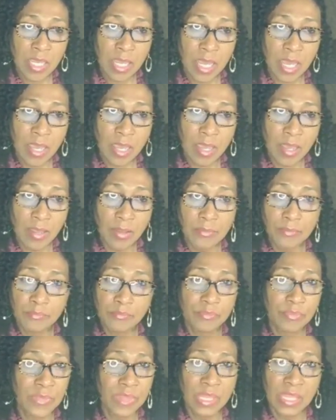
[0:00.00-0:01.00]

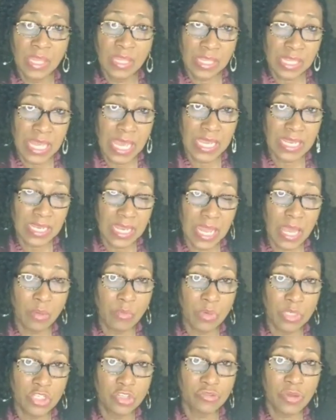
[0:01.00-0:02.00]
that
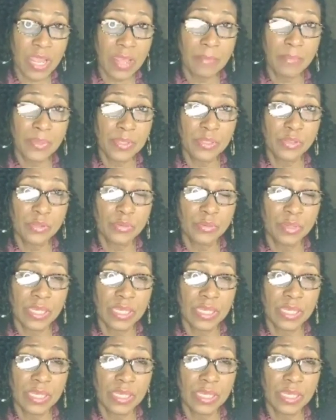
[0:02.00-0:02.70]
would trample you